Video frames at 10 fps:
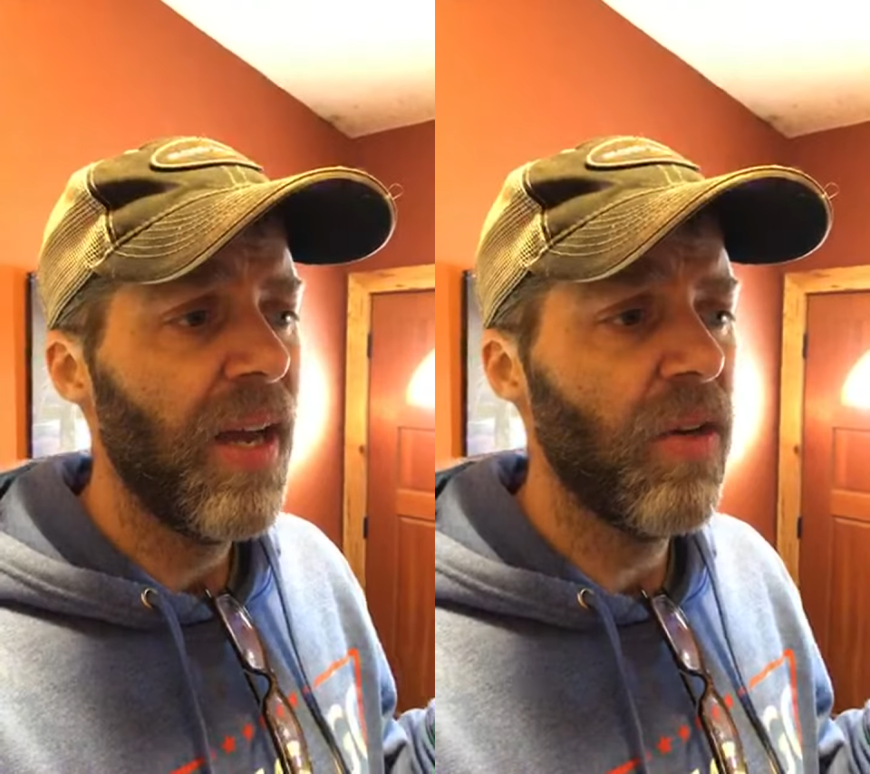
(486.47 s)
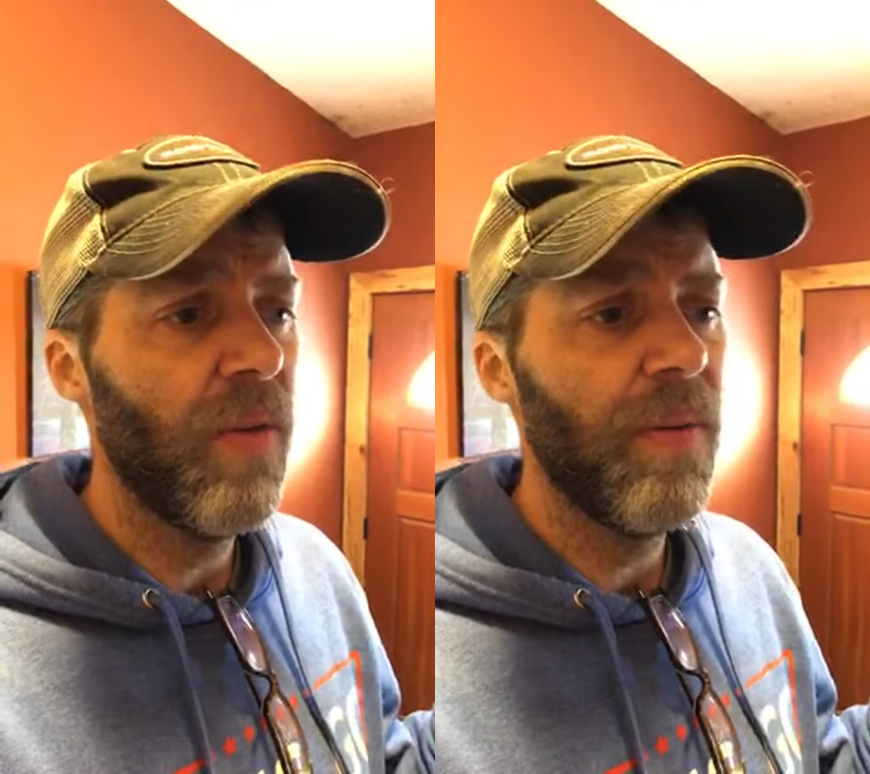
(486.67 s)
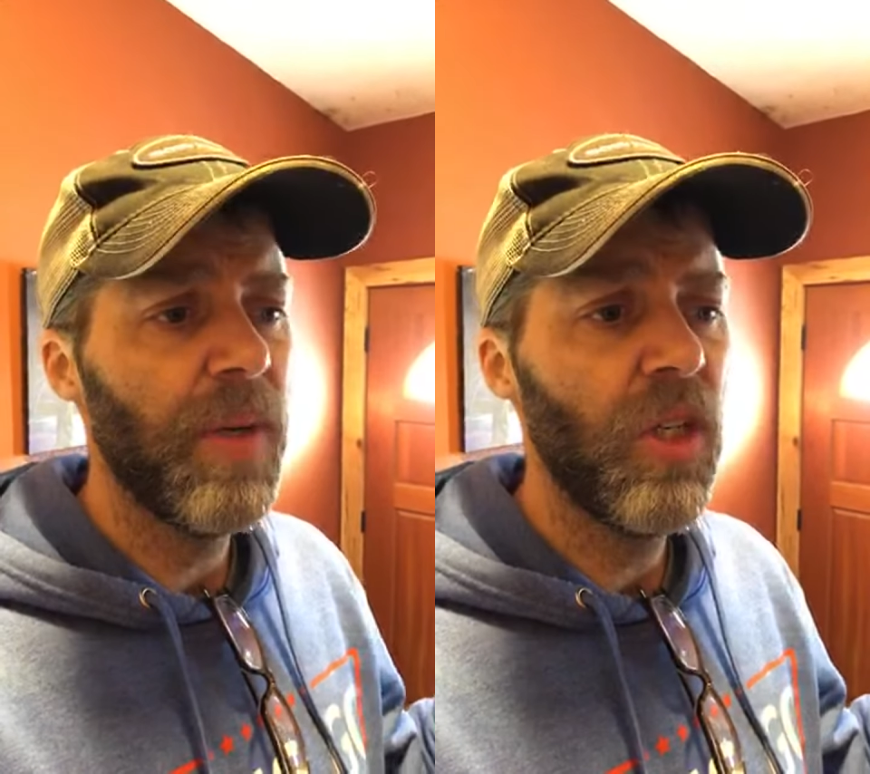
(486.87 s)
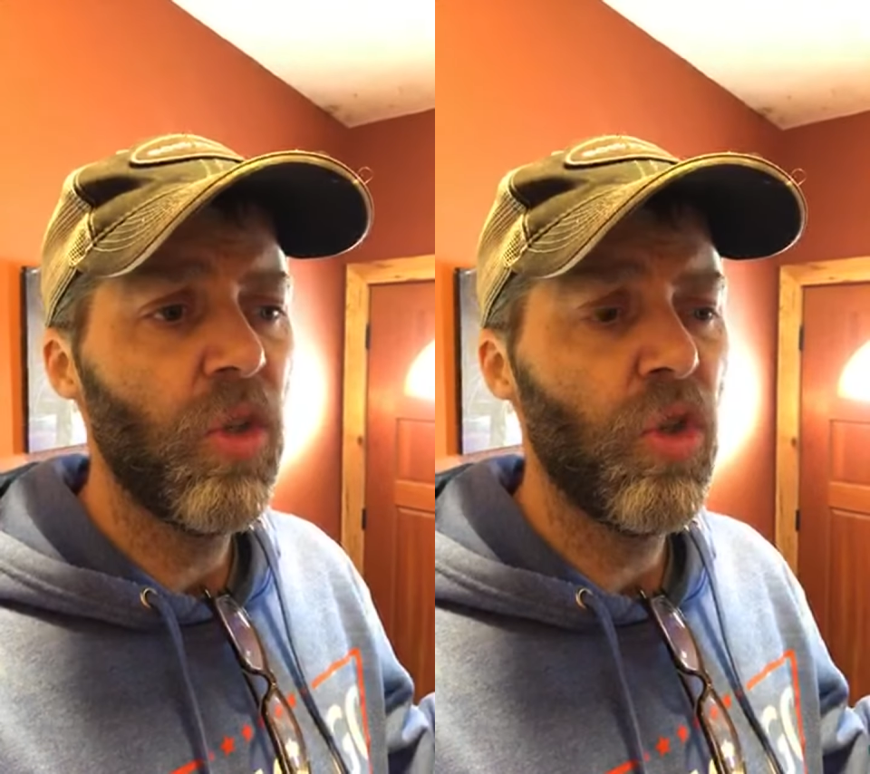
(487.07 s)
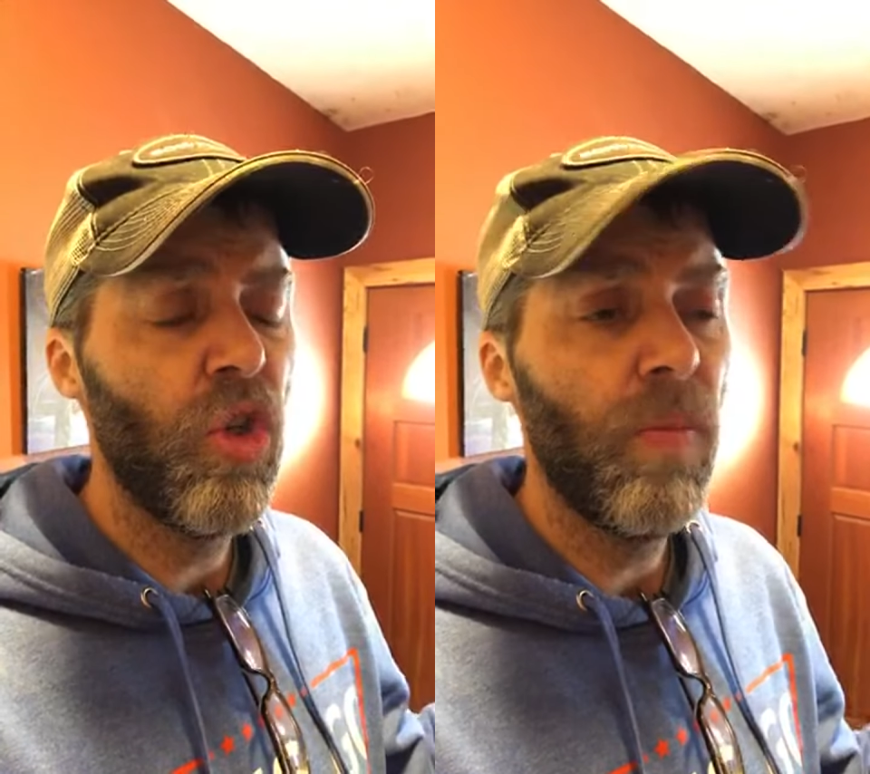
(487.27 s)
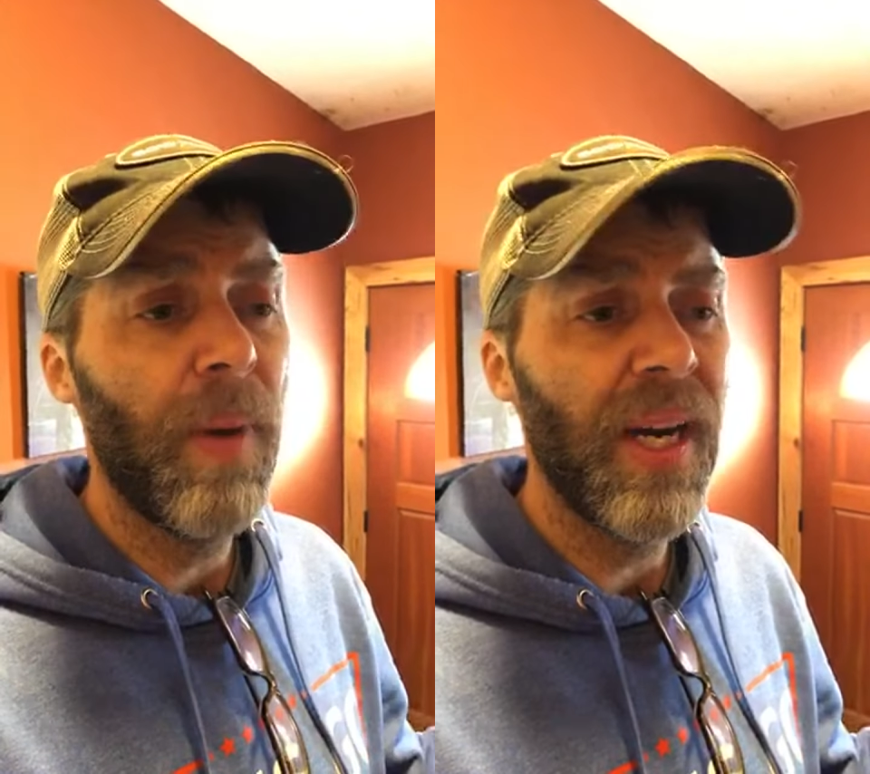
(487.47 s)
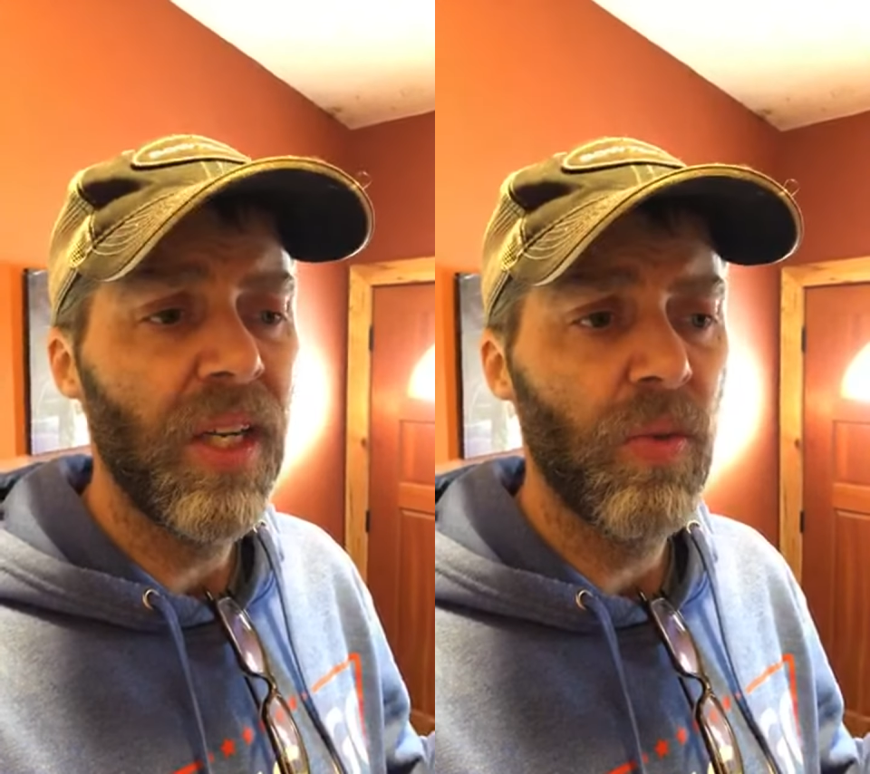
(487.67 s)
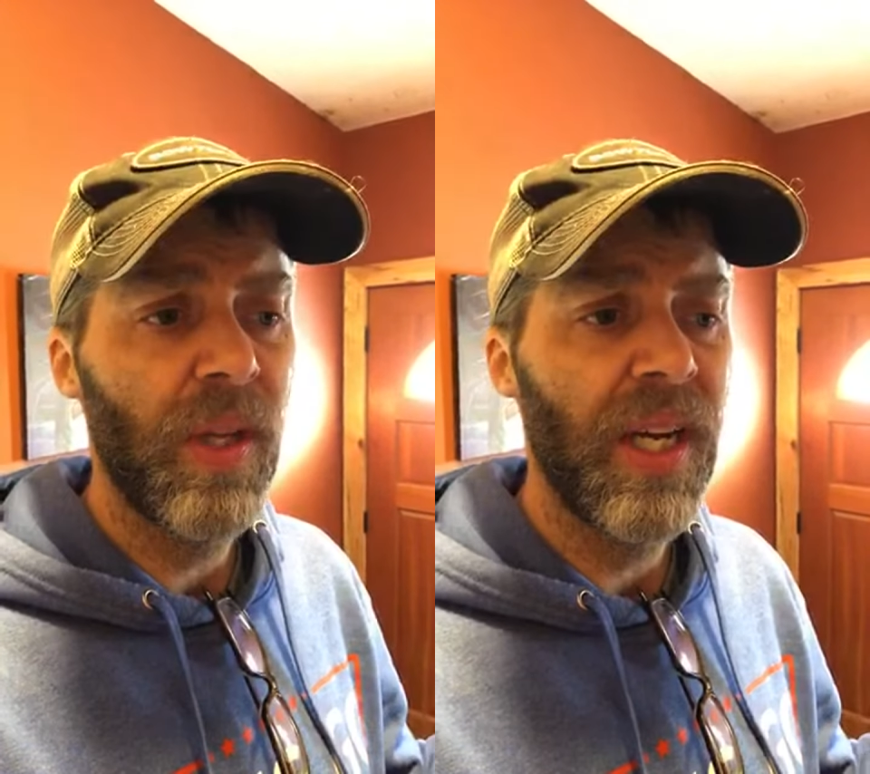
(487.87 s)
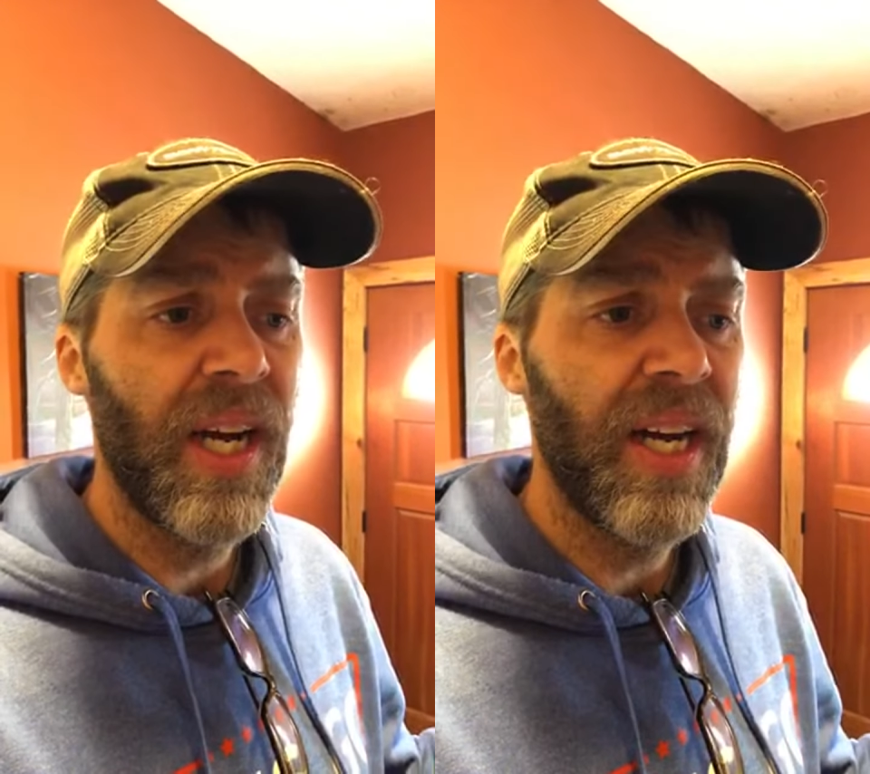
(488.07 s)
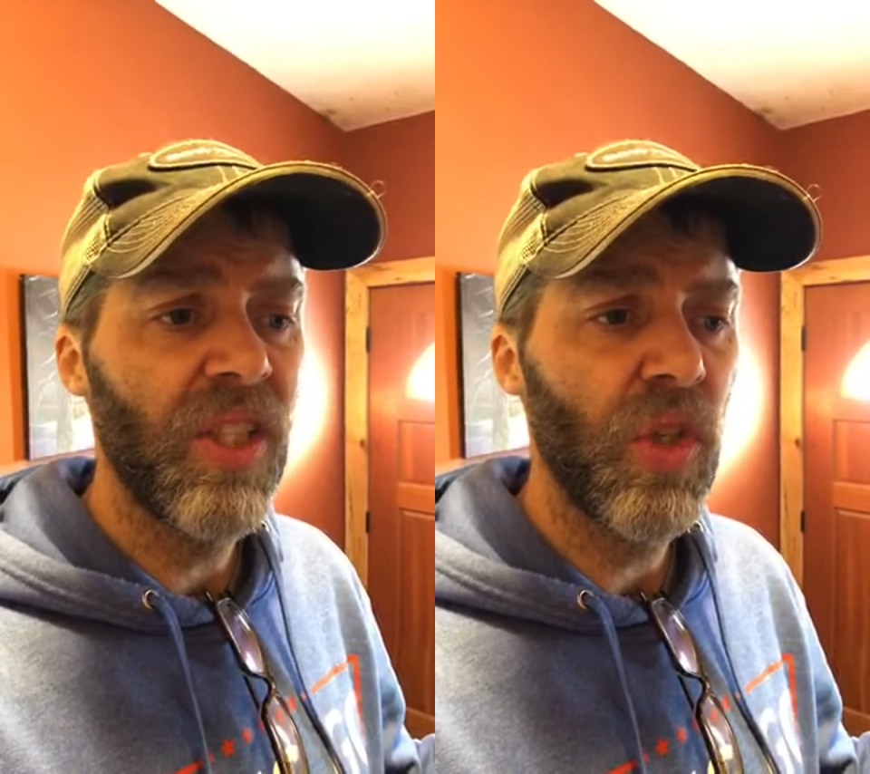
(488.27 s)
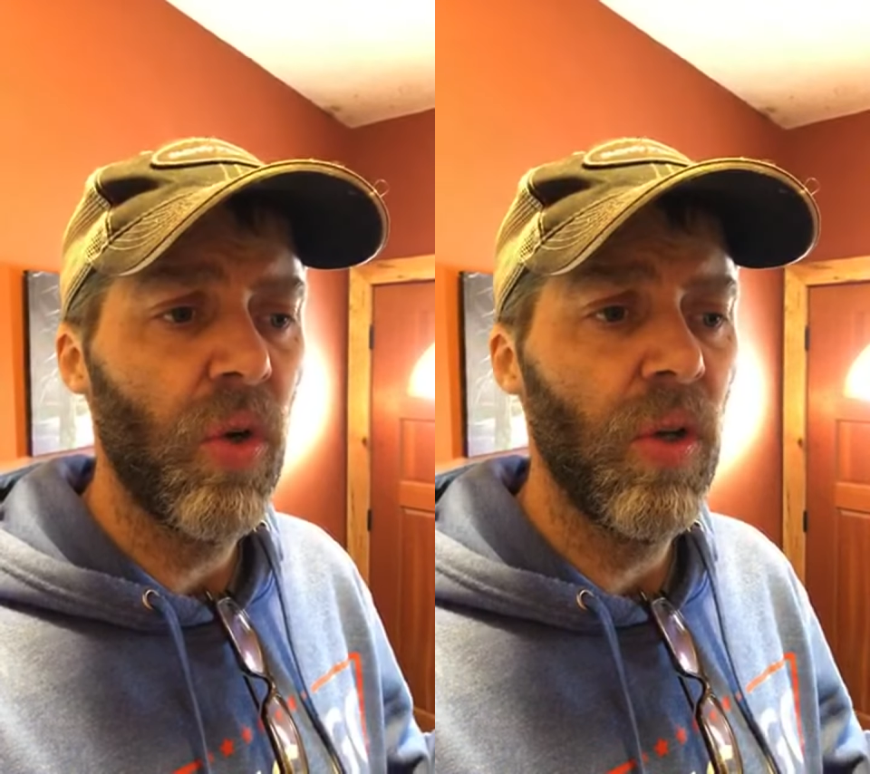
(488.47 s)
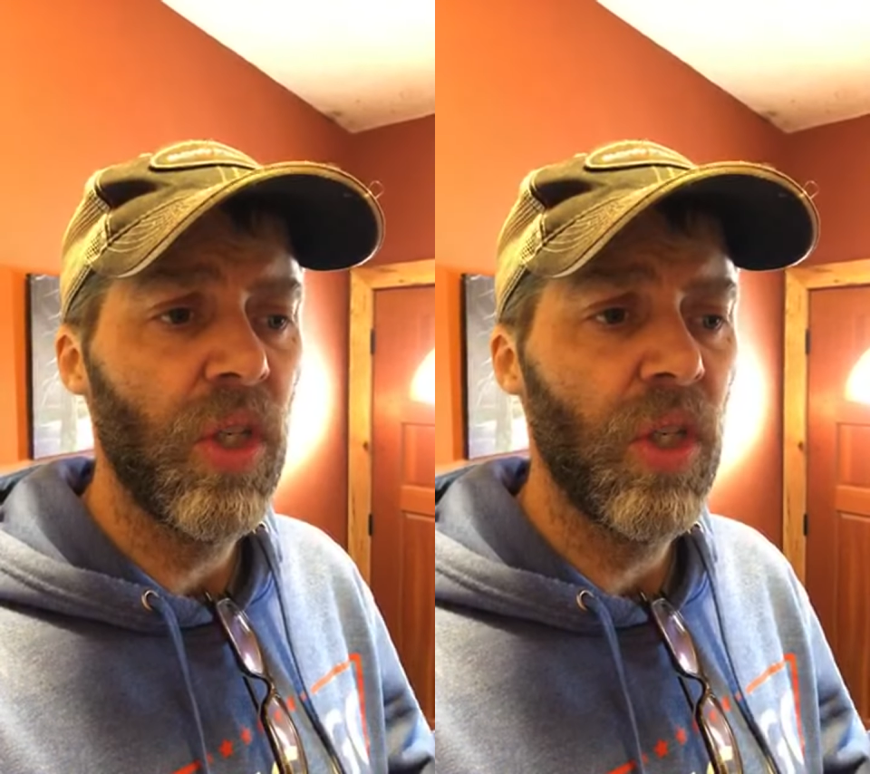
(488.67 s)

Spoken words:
don't know if I'm going to do 2 buckets with a console